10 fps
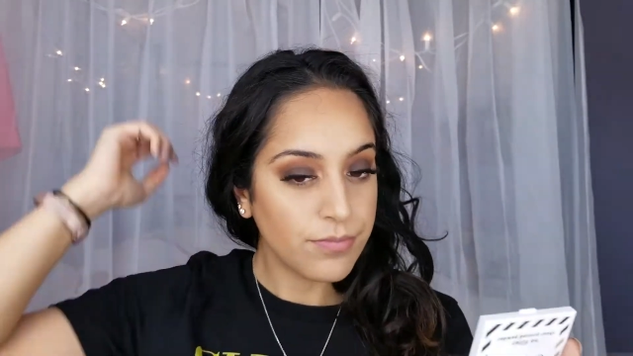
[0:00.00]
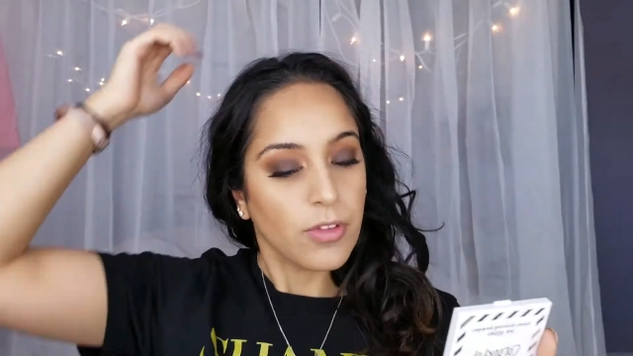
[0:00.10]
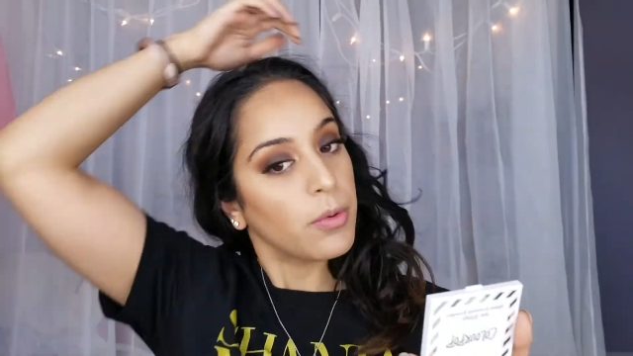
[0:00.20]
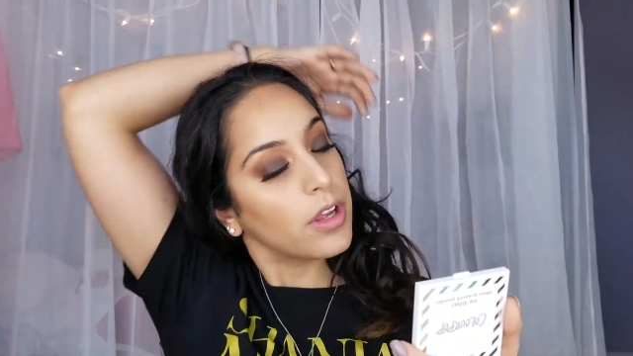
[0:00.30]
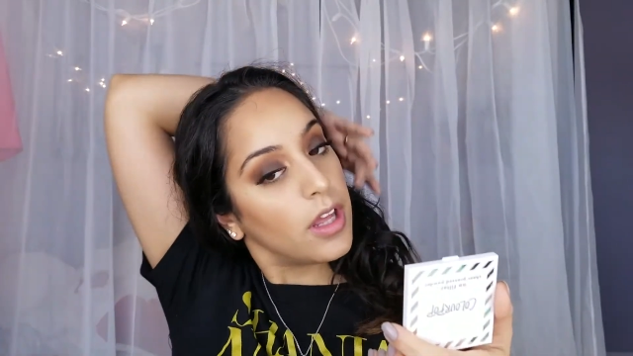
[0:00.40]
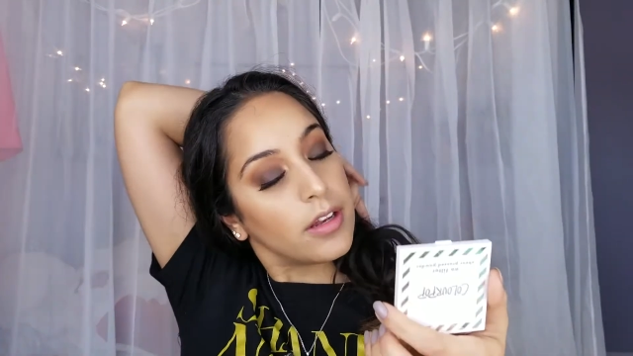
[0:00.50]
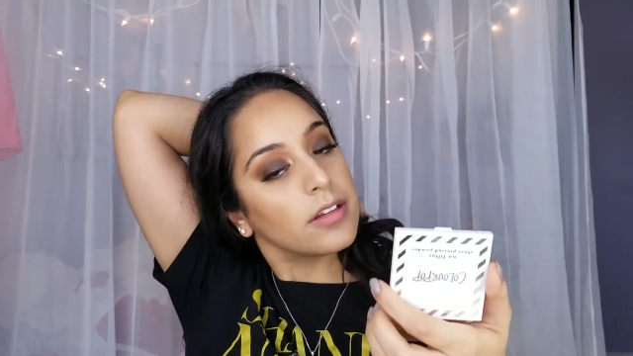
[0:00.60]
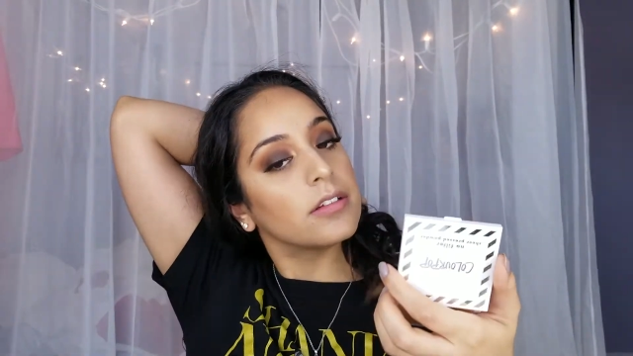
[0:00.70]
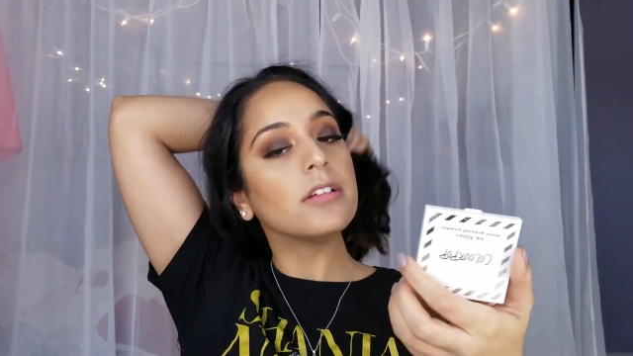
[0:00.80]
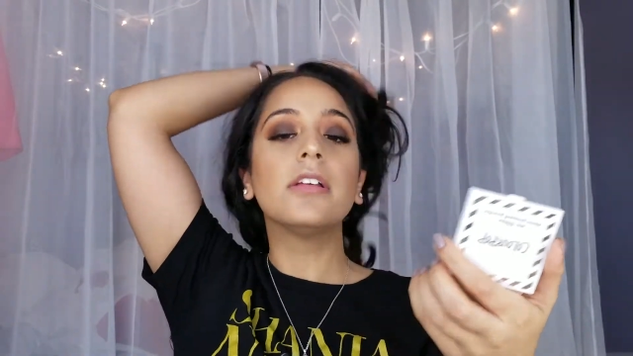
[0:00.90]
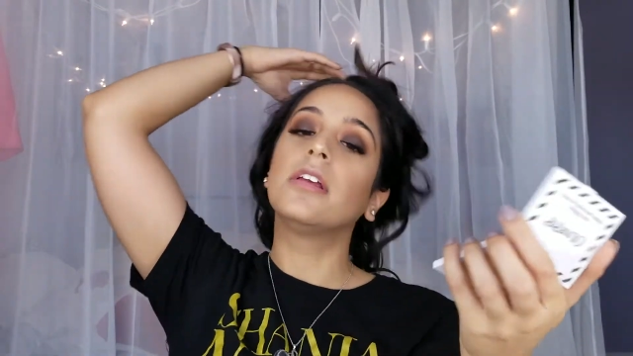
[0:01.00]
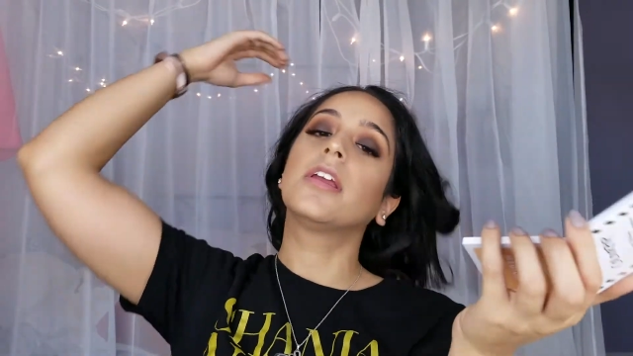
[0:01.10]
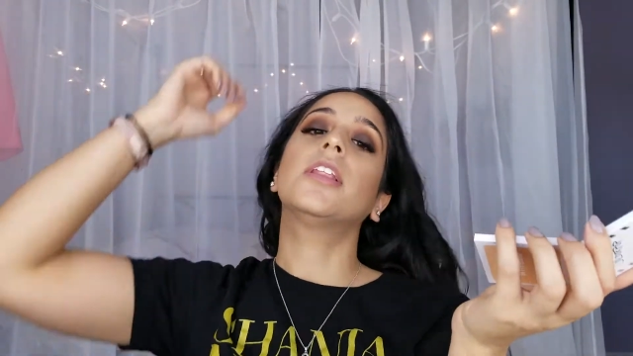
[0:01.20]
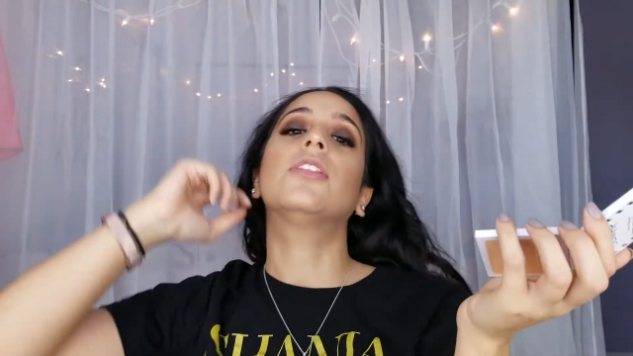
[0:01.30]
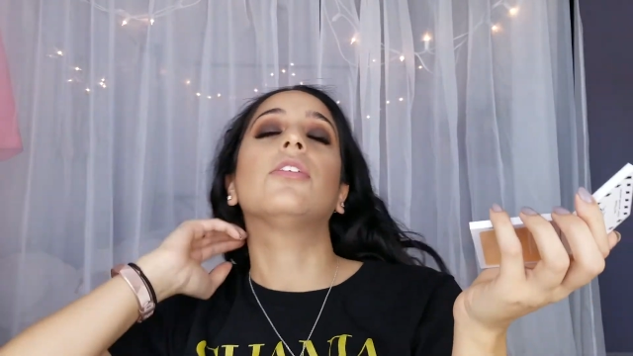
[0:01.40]
We're good.
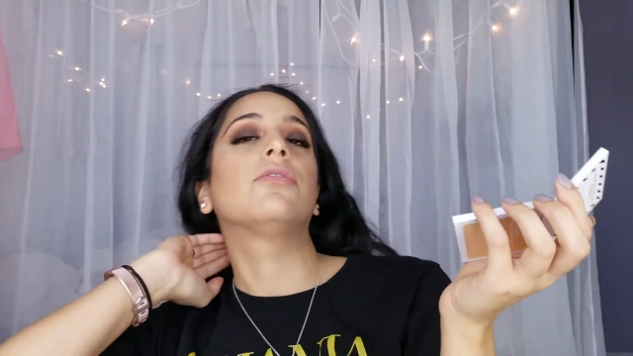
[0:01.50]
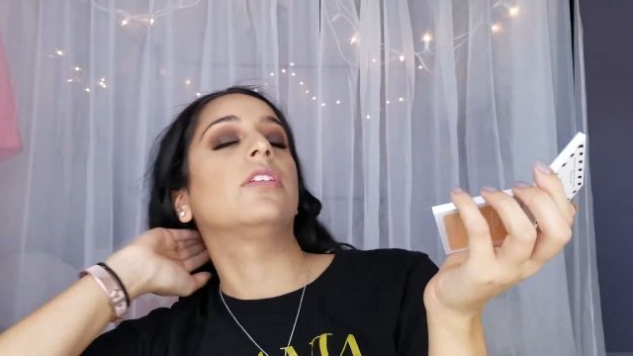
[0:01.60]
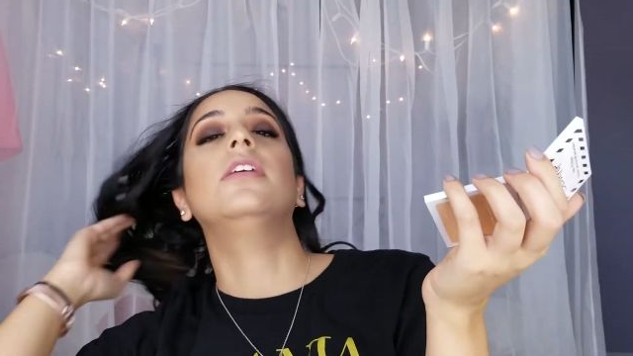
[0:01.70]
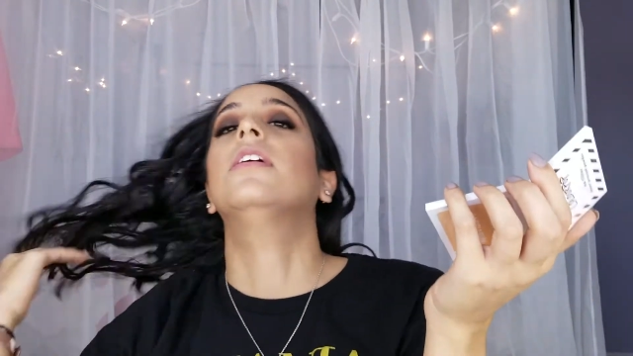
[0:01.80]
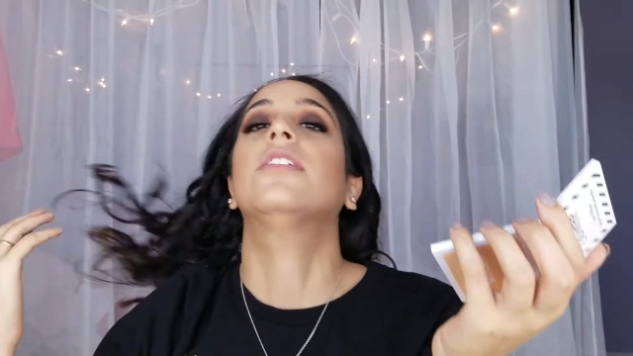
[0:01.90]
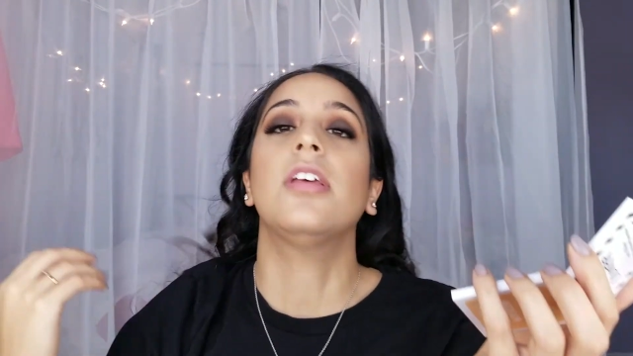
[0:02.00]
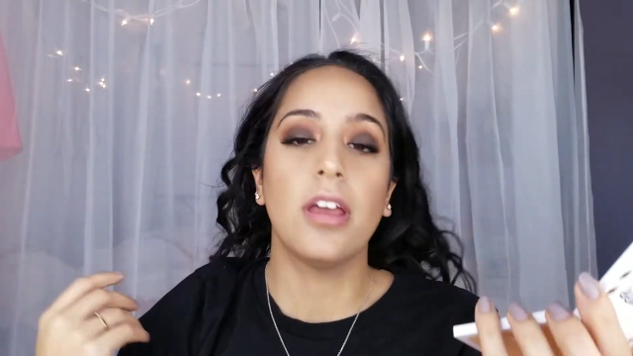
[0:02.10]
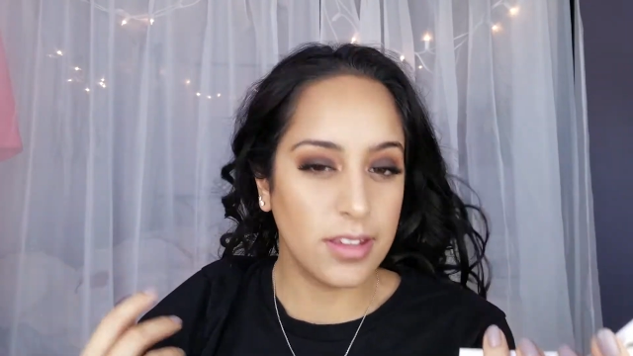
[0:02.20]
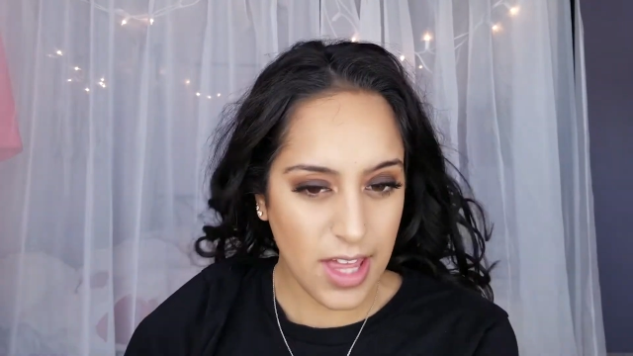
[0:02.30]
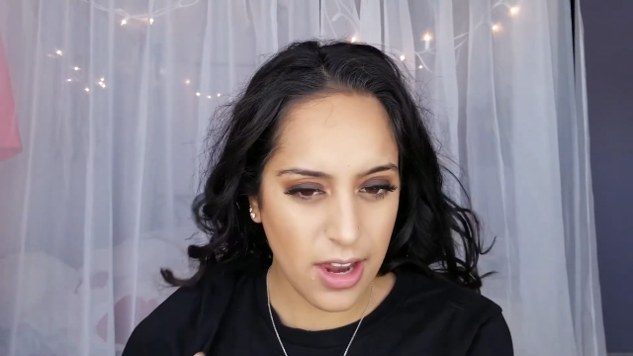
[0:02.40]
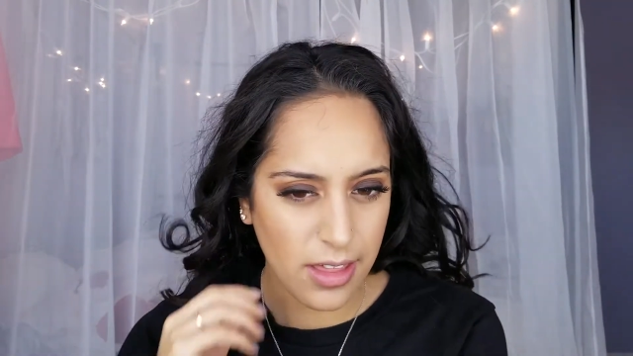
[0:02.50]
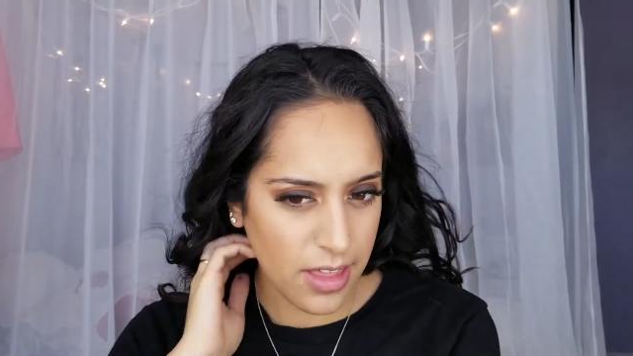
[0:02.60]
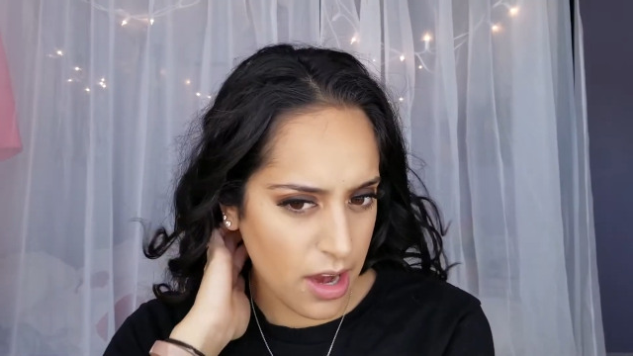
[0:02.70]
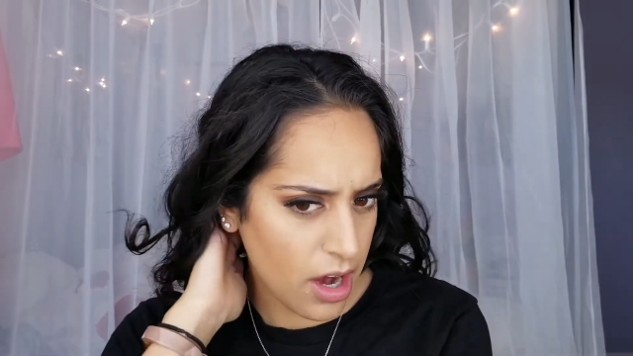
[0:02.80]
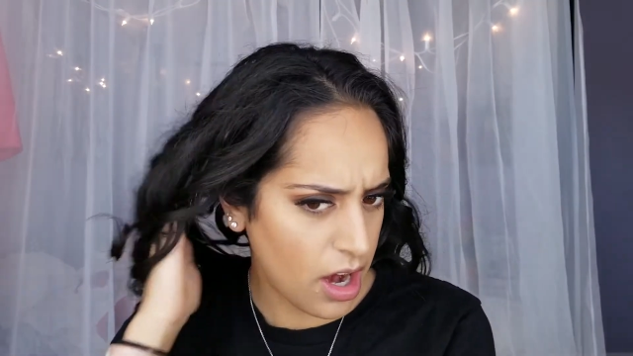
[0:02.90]
Get those ear tucks out of
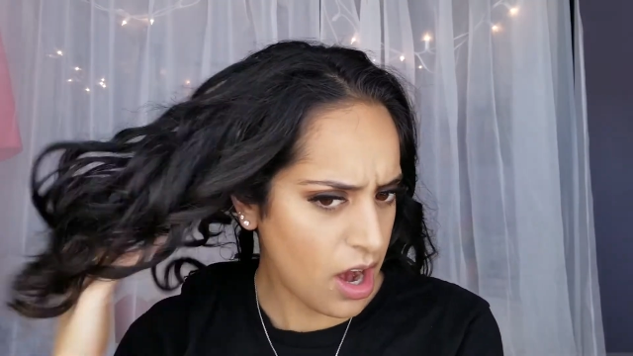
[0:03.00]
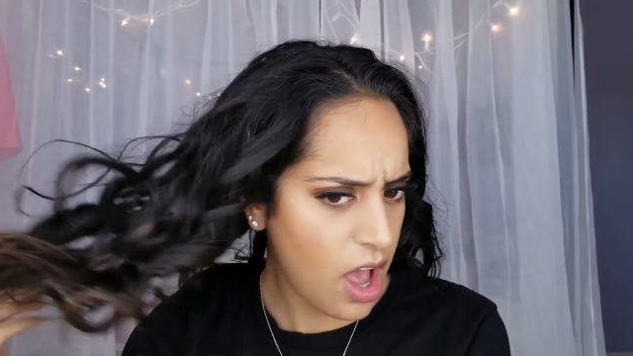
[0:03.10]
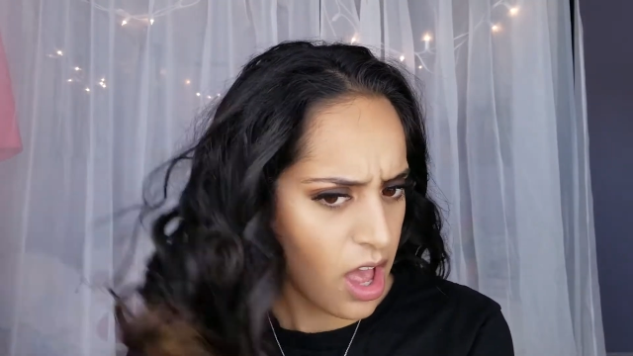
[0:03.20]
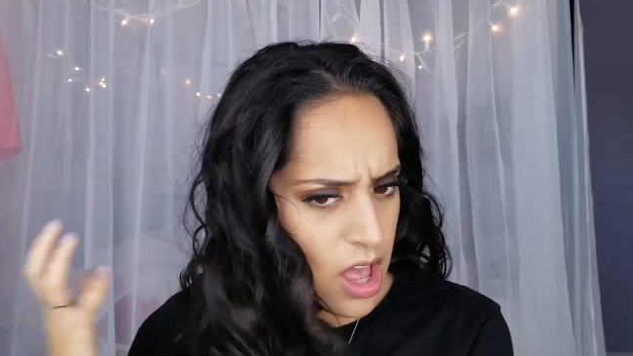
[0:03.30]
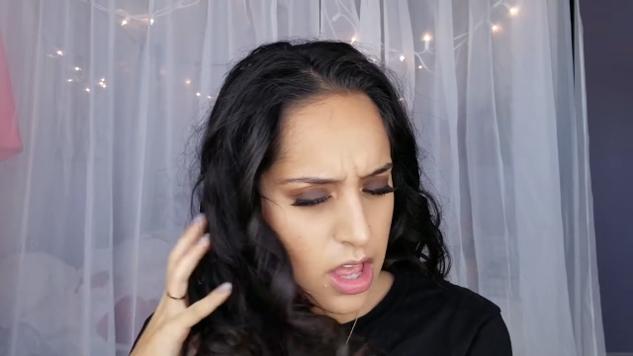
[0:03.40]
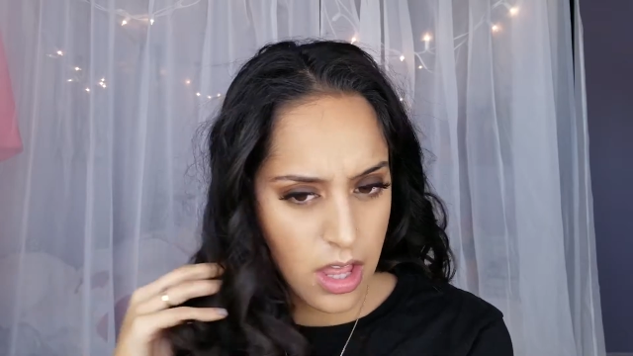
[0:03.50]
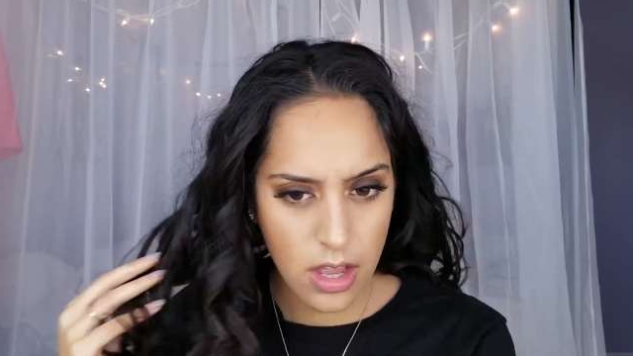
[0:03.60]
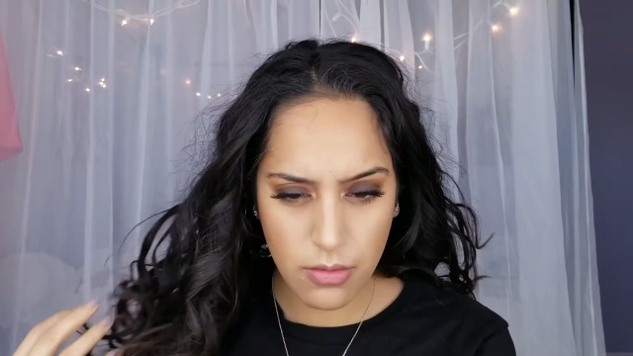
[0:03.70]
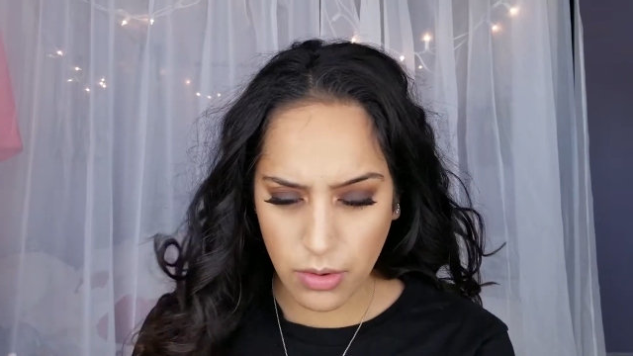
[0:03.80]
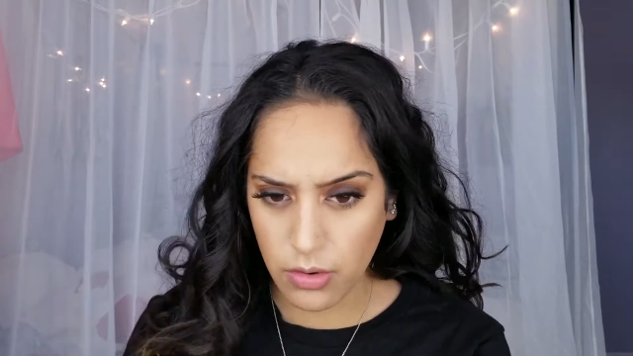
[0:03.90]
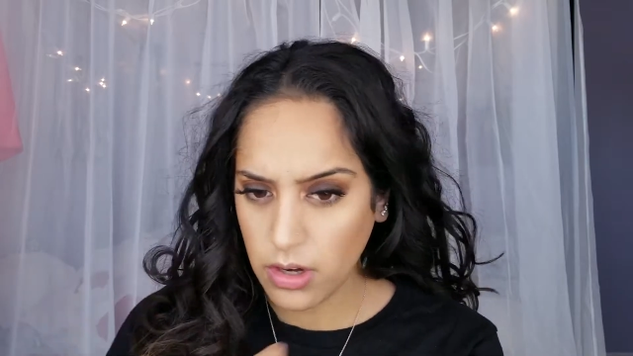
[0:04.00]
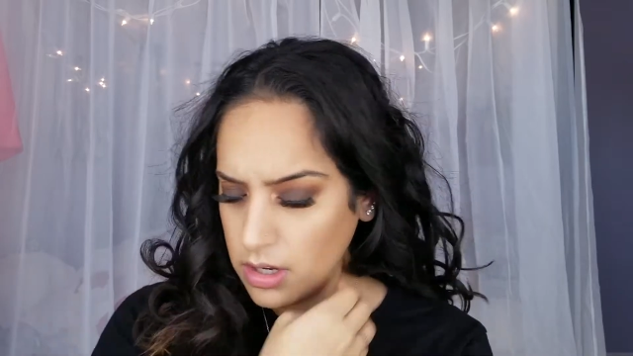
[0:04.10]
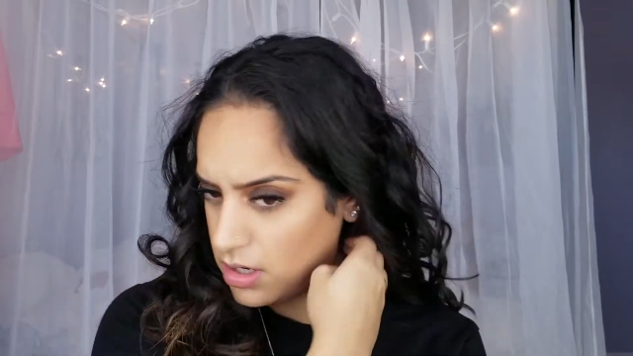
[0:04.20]
there. Ugh, rude.